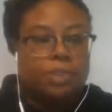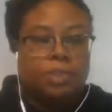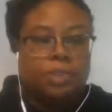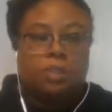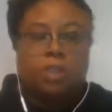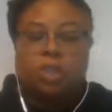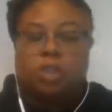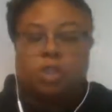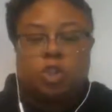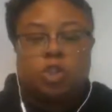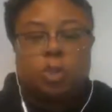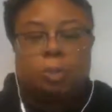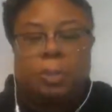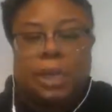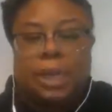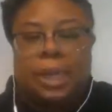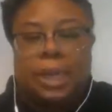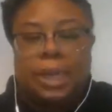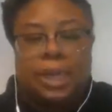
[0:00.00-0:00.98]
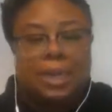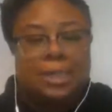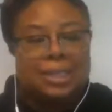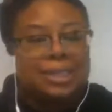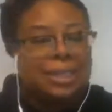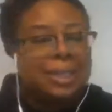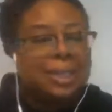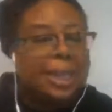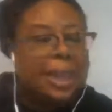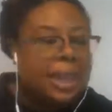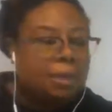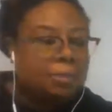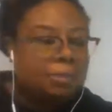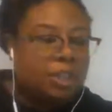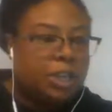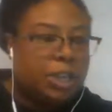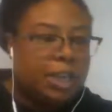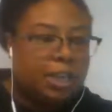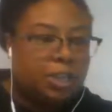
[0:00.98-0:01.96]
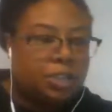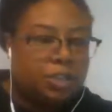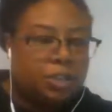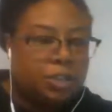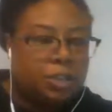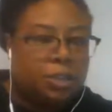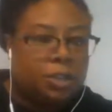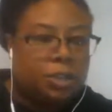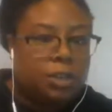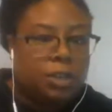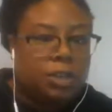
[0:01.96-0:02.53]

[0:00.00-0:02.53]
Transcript: So social media is a game changer.